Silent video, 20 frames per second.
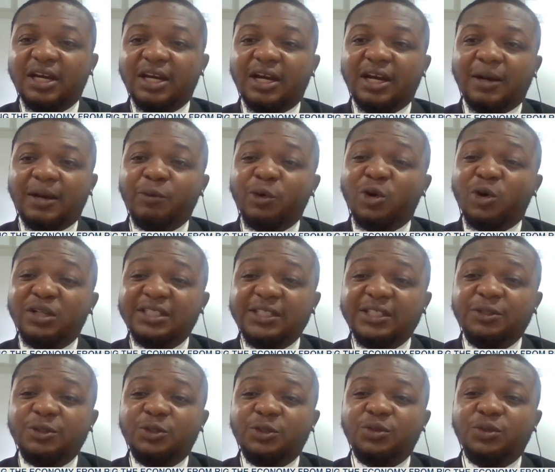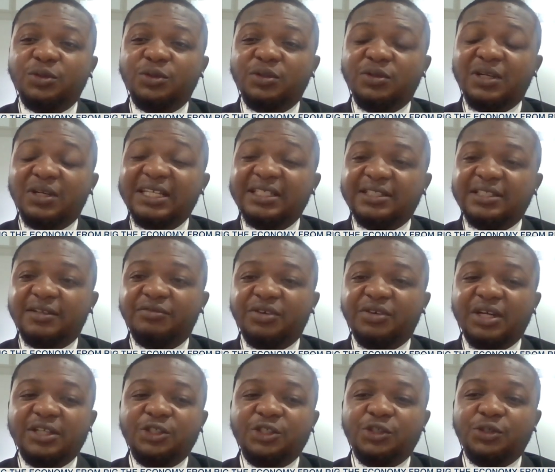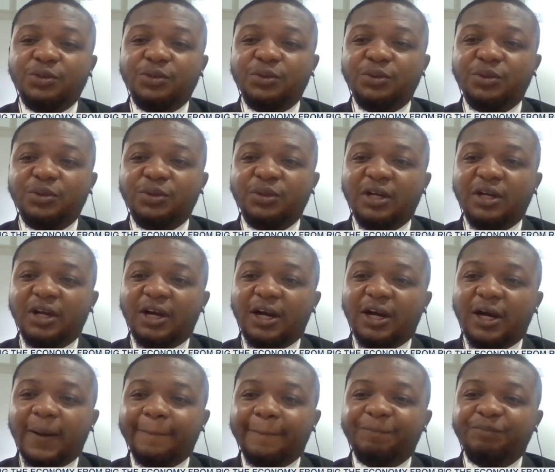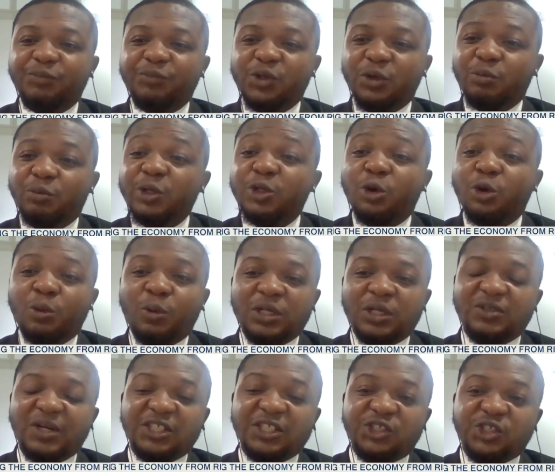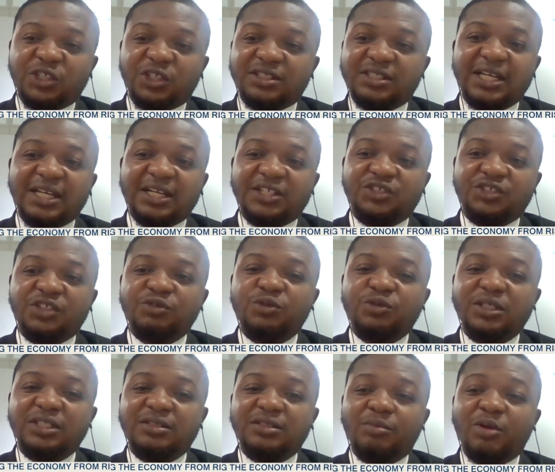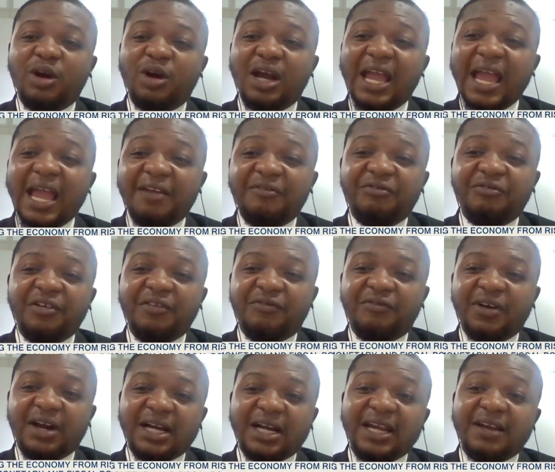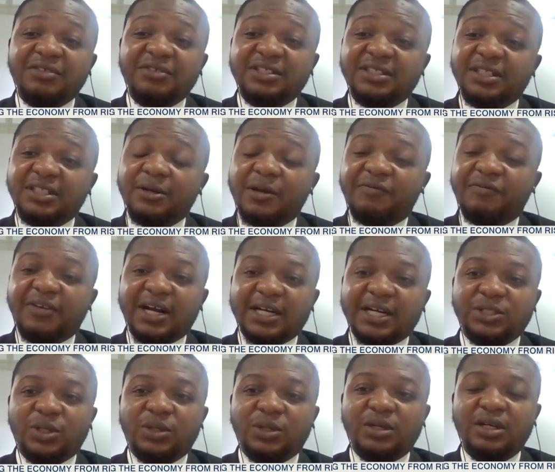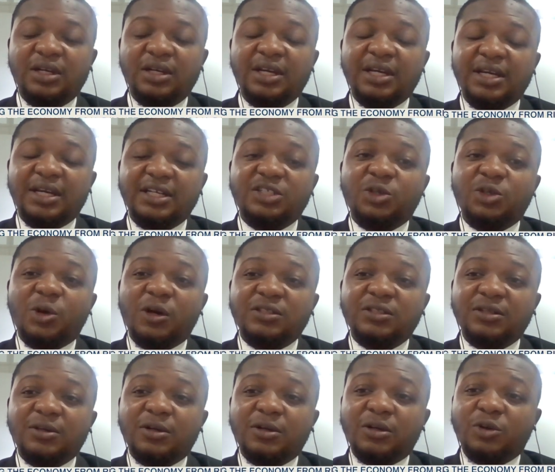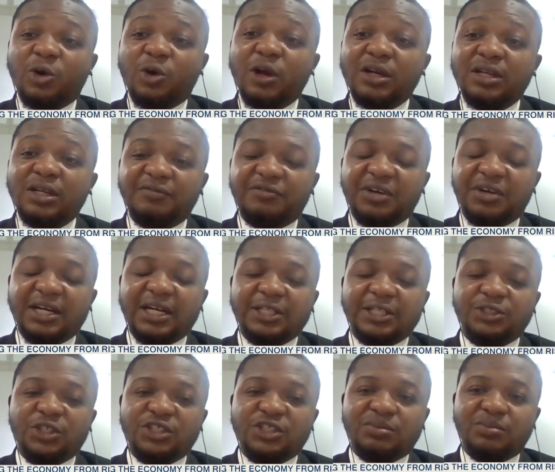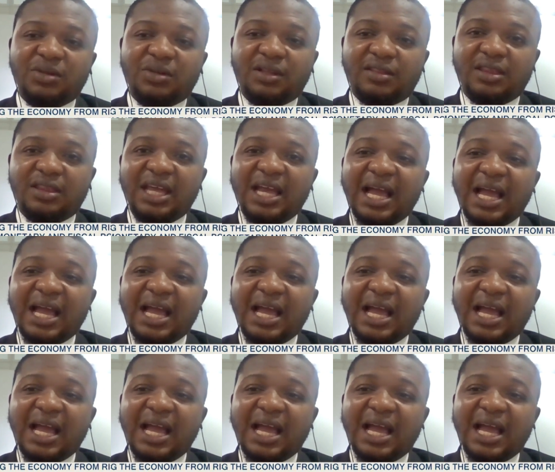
Um, we continue to, you know, intervene to, um, you know, we don't want to adjust the exchange rate, but every fact, every single factor is cost calling for an adjustment.